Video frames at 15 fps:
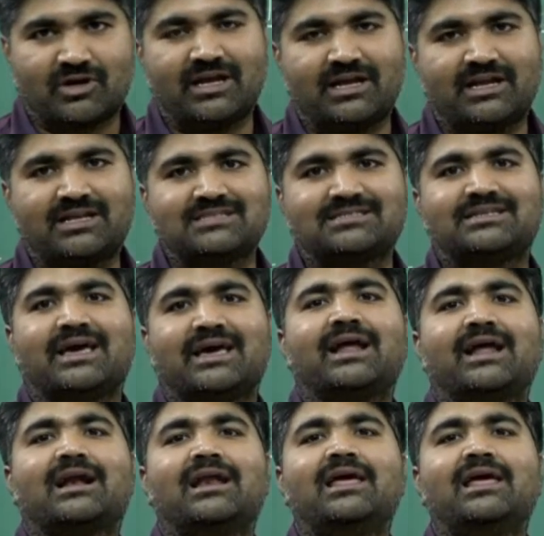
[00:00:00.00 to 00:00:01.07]
Okay, it is
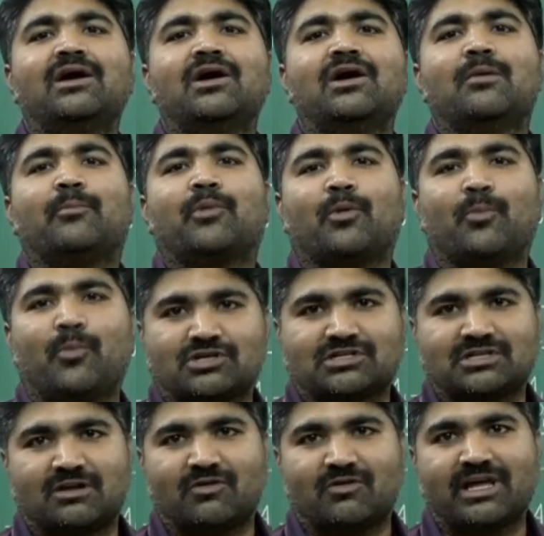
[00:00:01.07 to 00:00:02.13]
directly proportional.